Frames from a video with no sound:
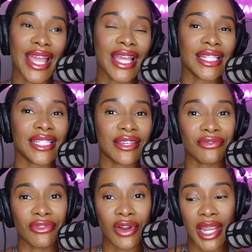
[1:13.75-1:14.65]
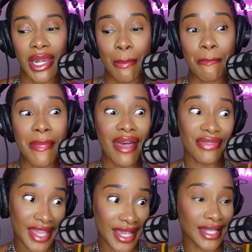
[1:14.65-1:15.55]
different
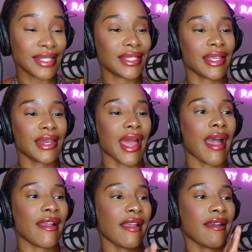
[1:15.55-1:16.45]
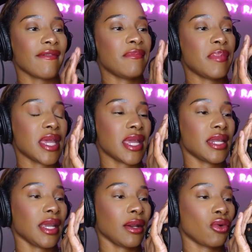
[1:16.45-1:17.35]
methods that I have been
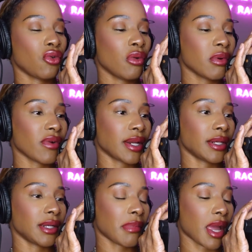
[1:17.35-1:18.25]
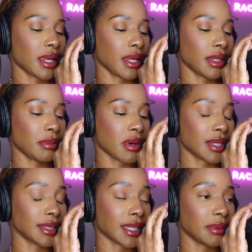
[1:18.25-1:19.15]
incorporating in my healing
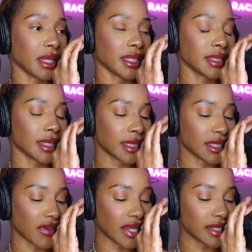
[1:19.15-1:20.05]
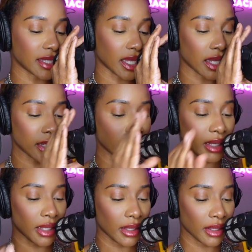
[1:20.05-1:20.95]
process, because let's face it,
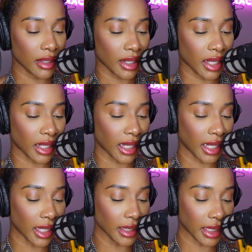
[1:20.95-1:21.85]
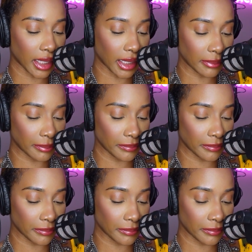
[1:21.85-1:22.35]
healing